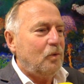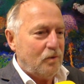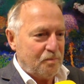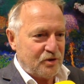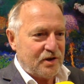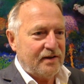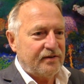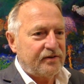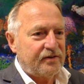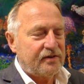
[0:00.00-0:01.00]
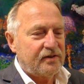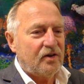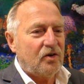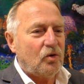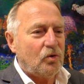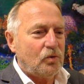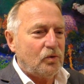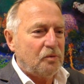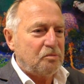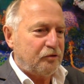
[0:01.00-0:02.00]
represent all
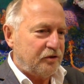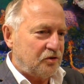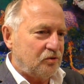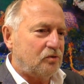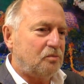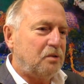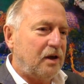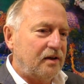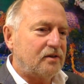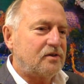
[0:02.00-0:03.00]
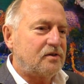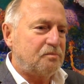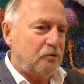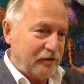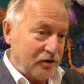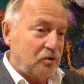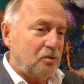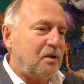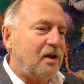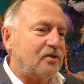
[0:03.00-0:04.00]
the professional players
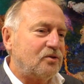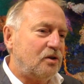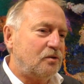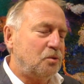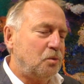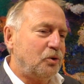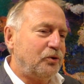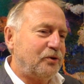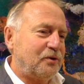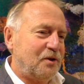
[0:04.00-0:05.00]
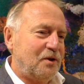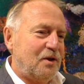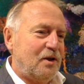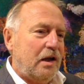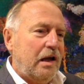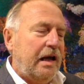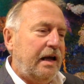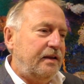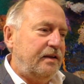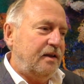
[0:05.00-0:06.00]
all over the world.
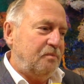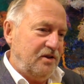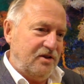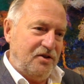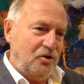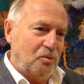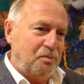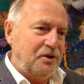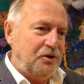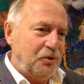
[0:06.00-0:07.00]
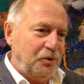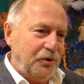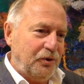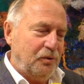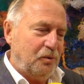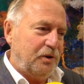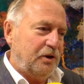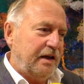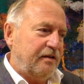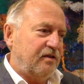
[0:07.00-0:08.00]
And that means in the European Union we
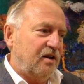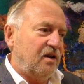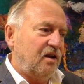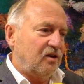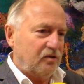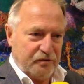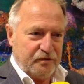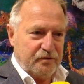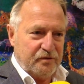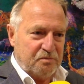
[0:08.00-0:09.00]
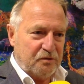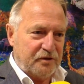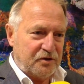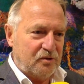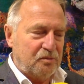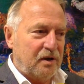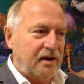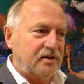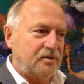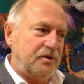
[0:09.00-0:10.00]
have a lot of professional
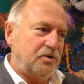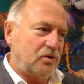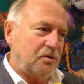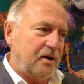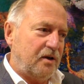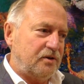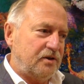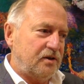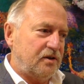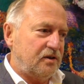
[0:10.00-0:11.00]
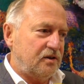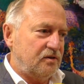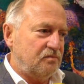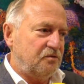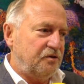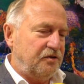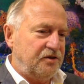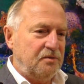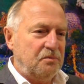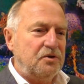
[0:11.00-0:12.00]
players. We talk about
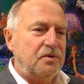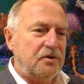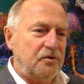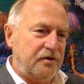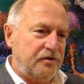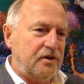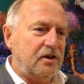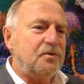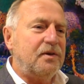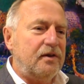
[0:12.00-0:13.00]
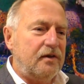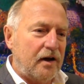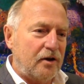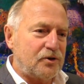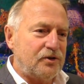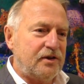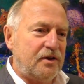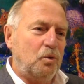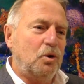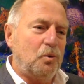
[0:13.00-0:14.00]
between 15 and 20,000,
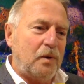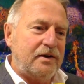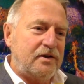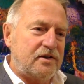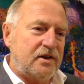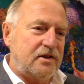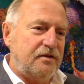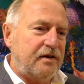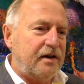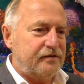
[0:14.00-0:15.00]
and worldwide 65.